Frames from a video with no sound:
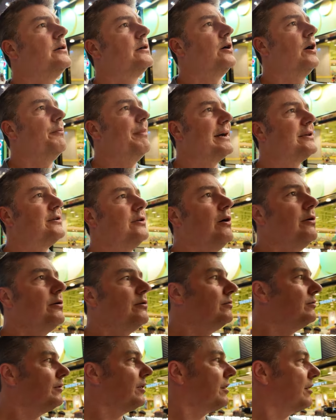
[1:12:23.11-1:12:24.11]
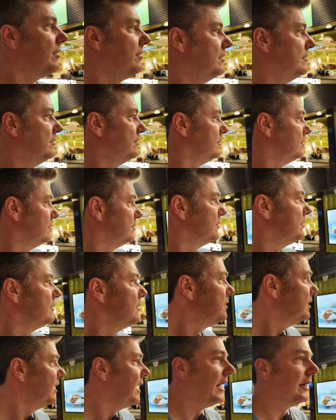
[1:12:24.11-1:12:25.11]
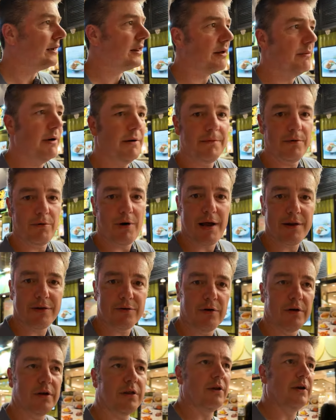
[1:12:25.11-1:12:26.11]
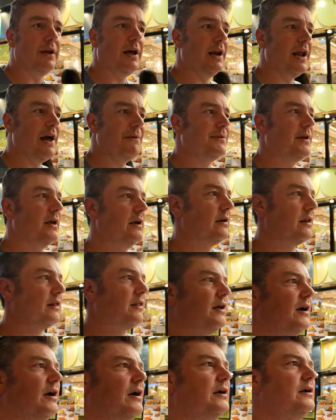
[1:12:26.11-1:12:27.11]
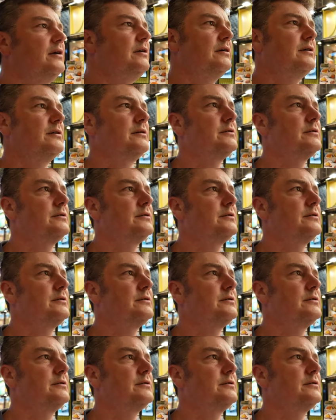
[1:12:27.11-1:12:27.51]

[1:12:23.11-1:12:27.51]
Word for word: Got McDonald's and some other restaurants on our left-hand side.